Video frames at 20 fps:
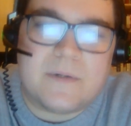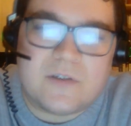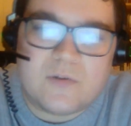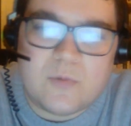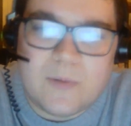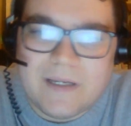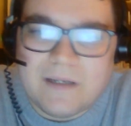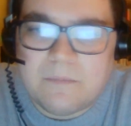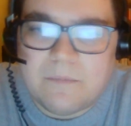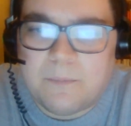the
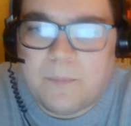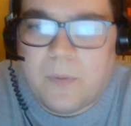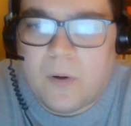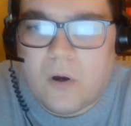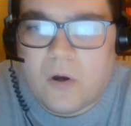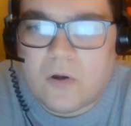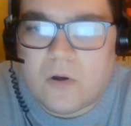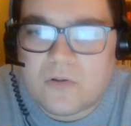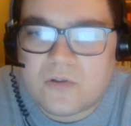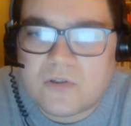between
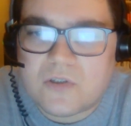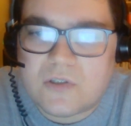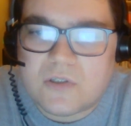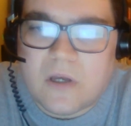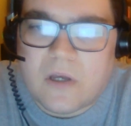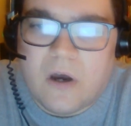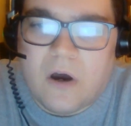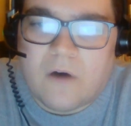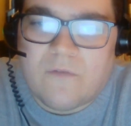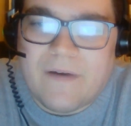
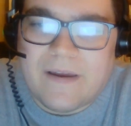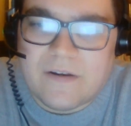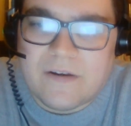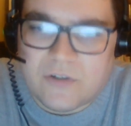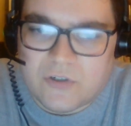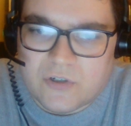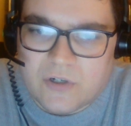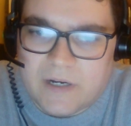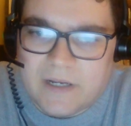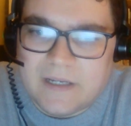ports of
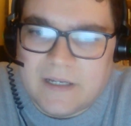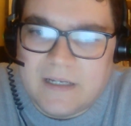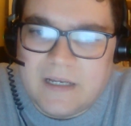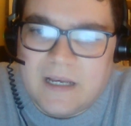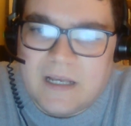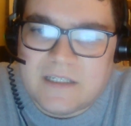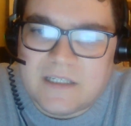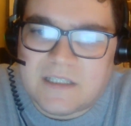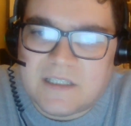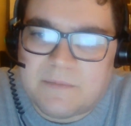entry
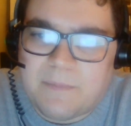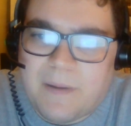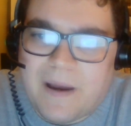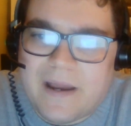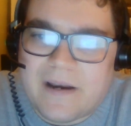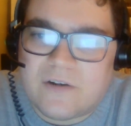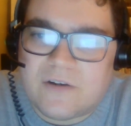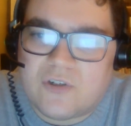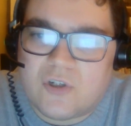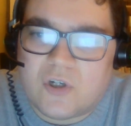since
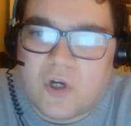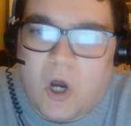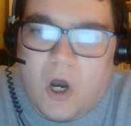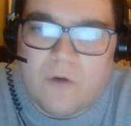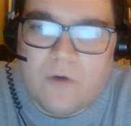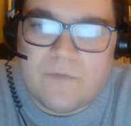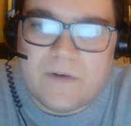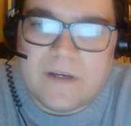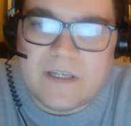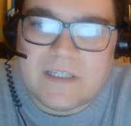Biden
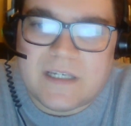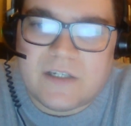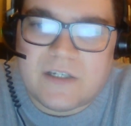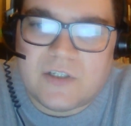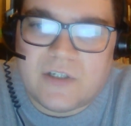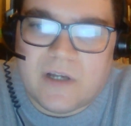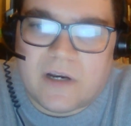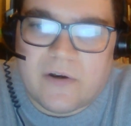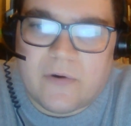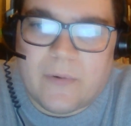took office
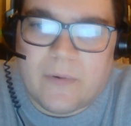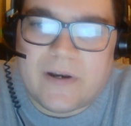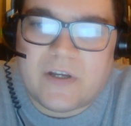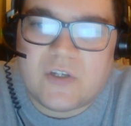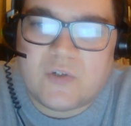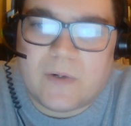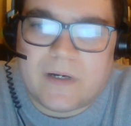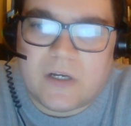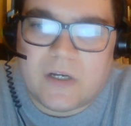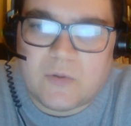in
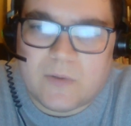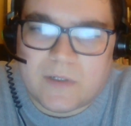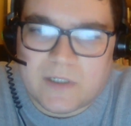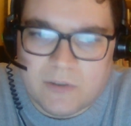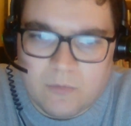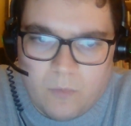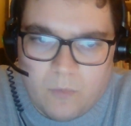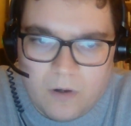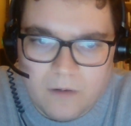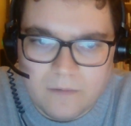January
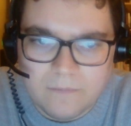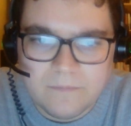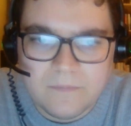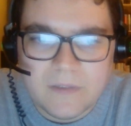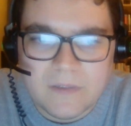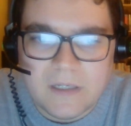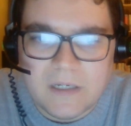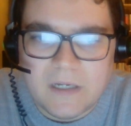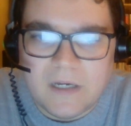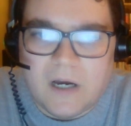
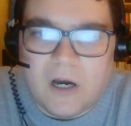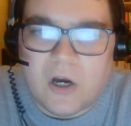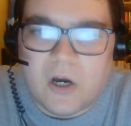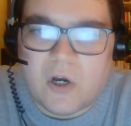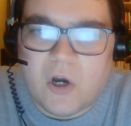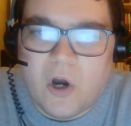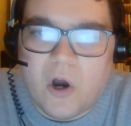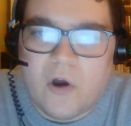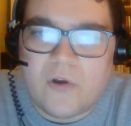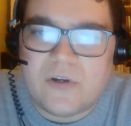2021.
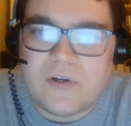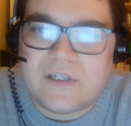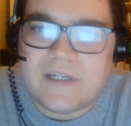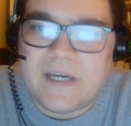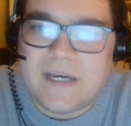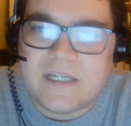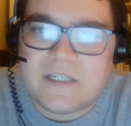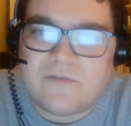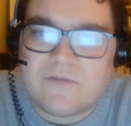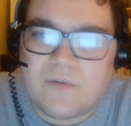According to
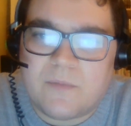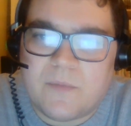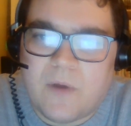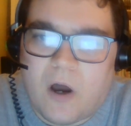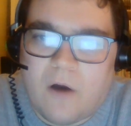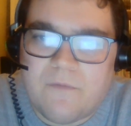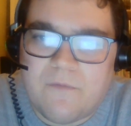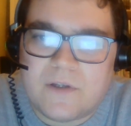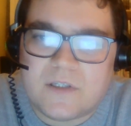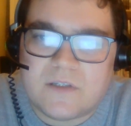data from
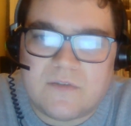the